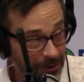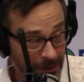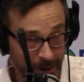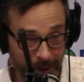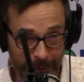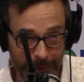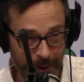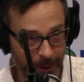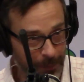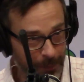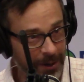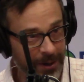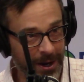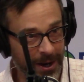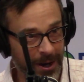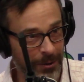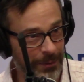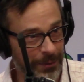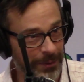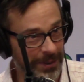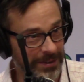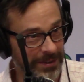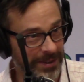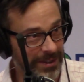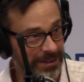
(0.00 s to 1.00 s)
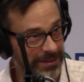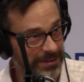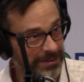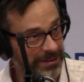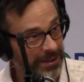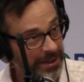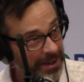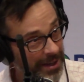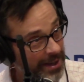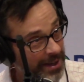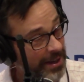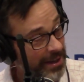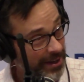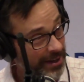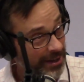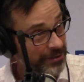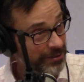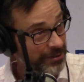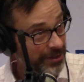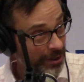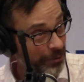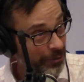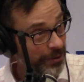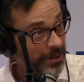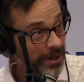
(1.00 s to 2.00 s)
you know where we're going with this, is
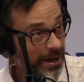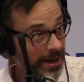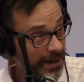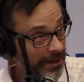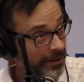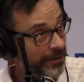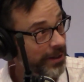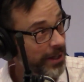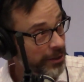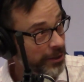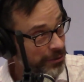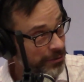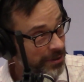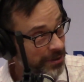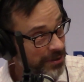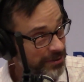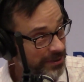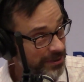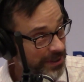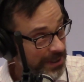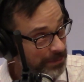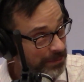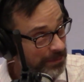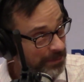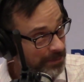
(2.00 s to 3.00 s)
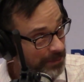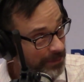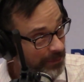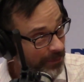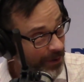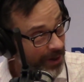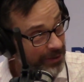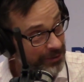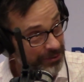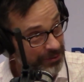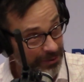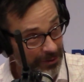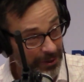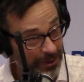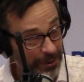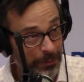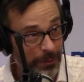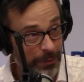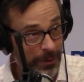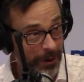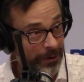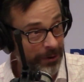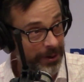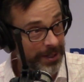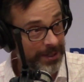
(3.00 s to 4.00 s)
they rely on electricity, right? So they're
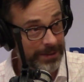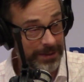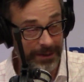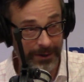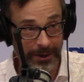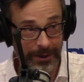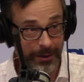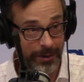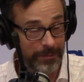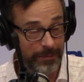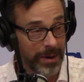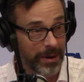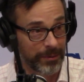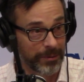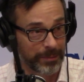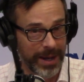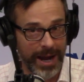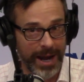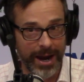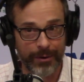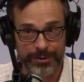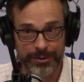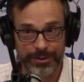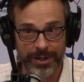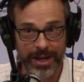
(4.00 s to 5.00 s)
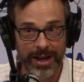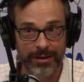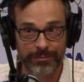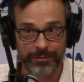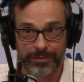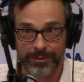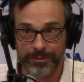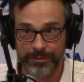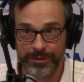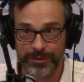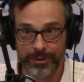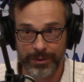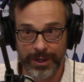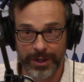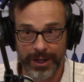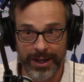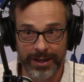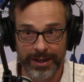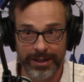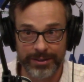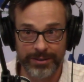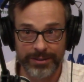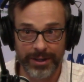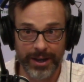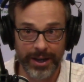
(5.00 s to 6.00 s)
worried, power's out for a few
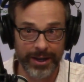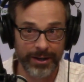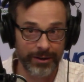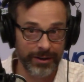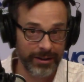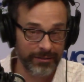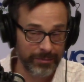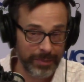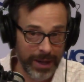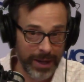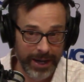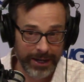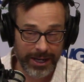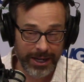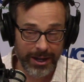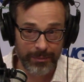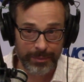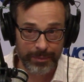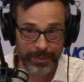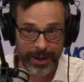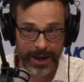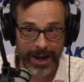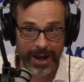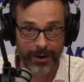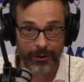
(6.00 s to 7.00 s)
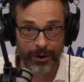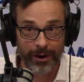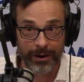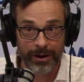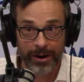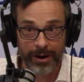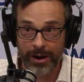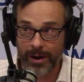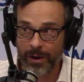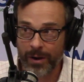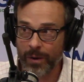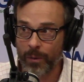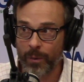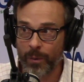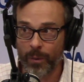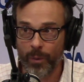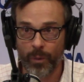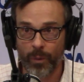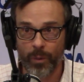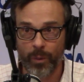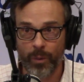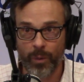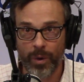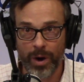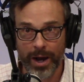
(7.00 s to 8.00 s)
days, I don't have backup power.
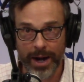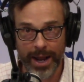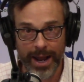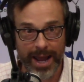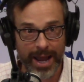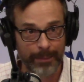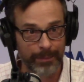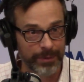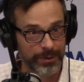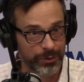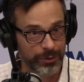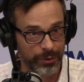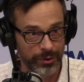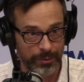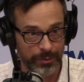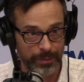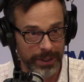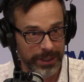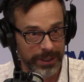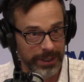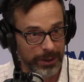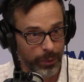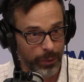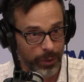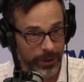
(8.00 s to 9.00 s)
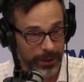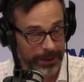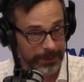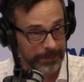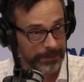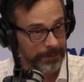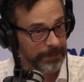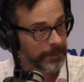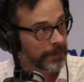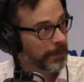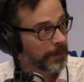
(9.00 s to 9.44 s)
What happens with my E1?